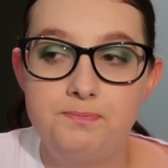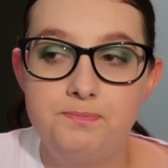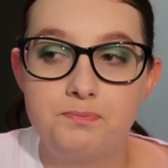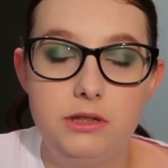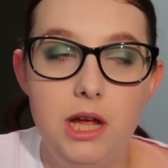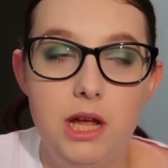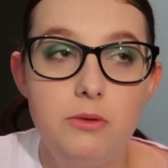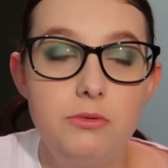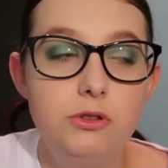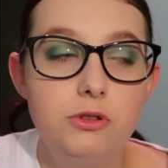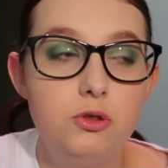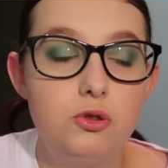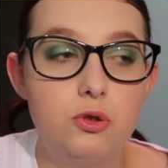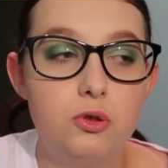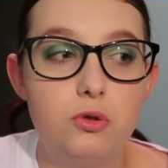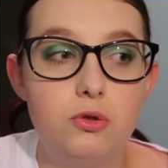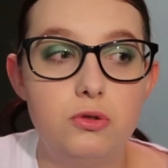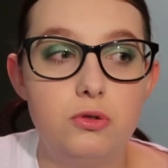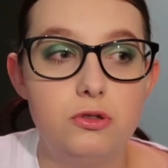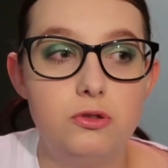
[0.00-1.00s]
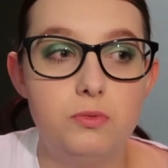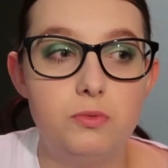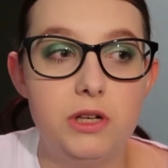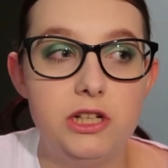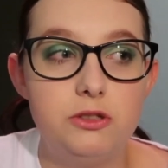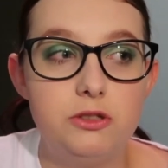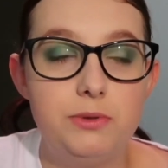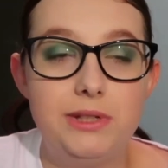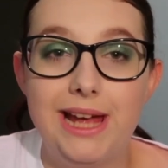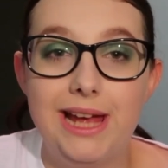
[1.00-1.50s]
They were the doors
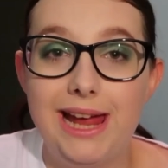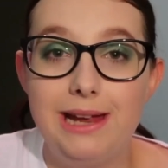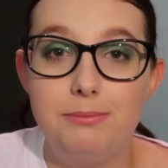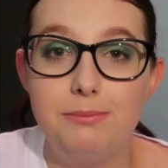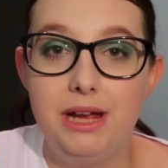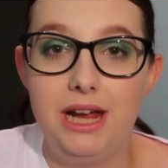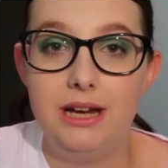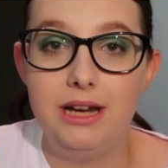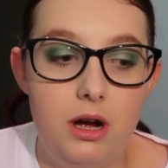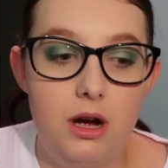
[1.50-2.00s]
which we came in.